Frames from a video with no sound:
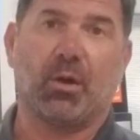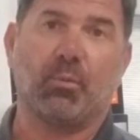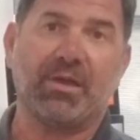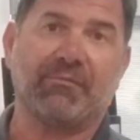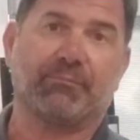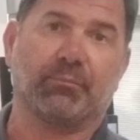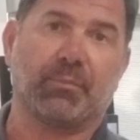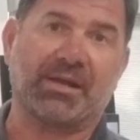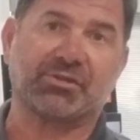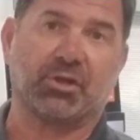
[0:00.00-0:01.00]
We've
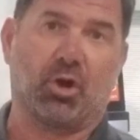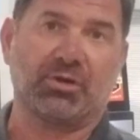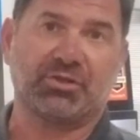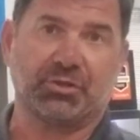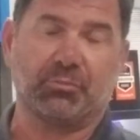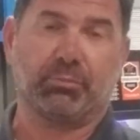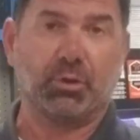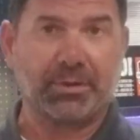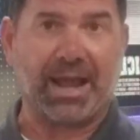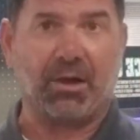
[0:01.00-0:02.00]
actually gone to
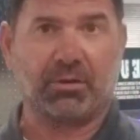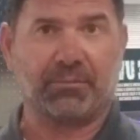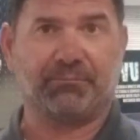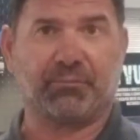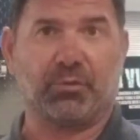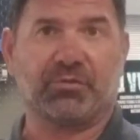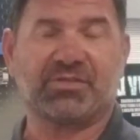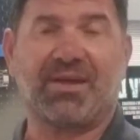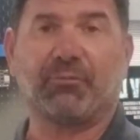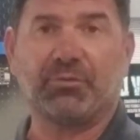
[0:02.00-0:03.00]
BlueCalc for
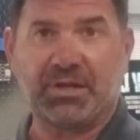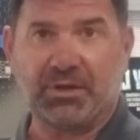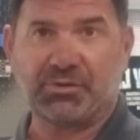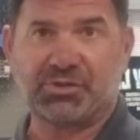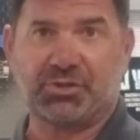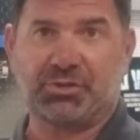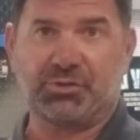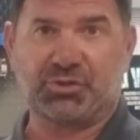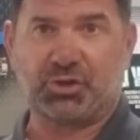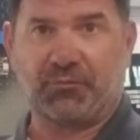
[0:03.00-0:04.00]
several years to
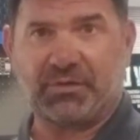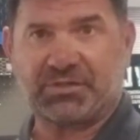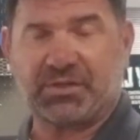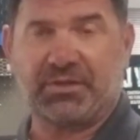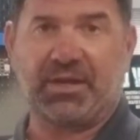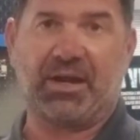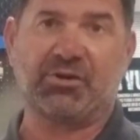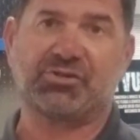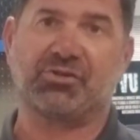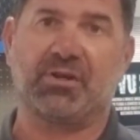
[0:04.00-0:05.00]
do surface and then
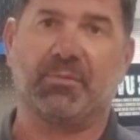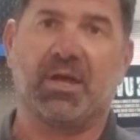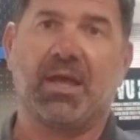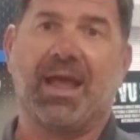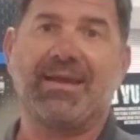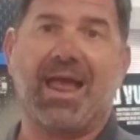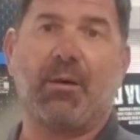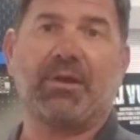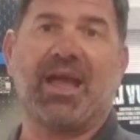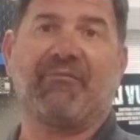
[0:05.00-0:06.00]
airstream. And
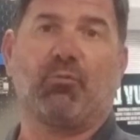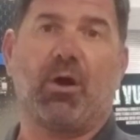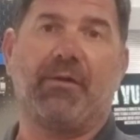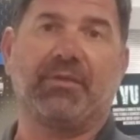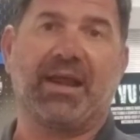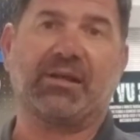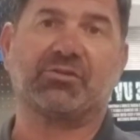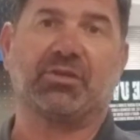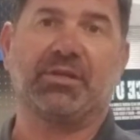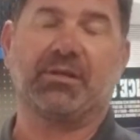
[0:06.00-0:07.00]
now we have one that
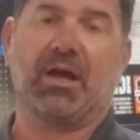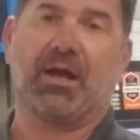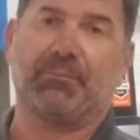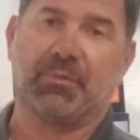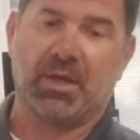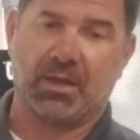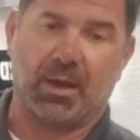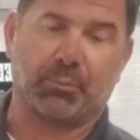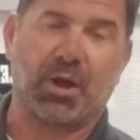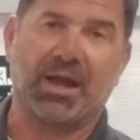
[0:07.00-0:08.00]
actually
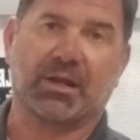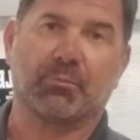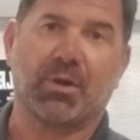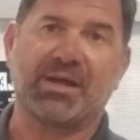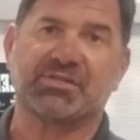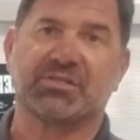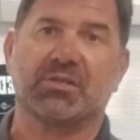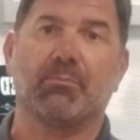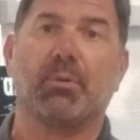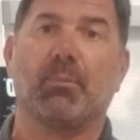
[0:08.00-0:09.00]
comprises
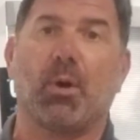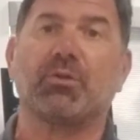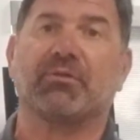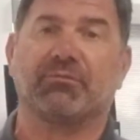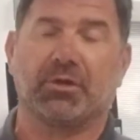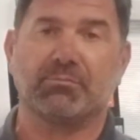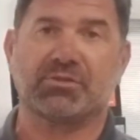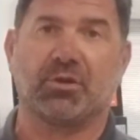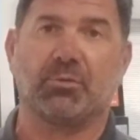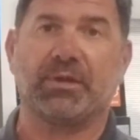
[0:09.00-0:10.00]
both of them
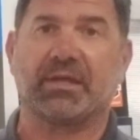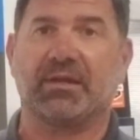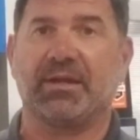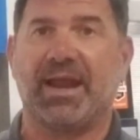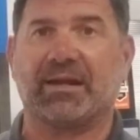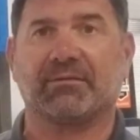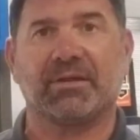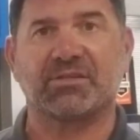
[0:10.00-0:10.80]
so that we can inactivate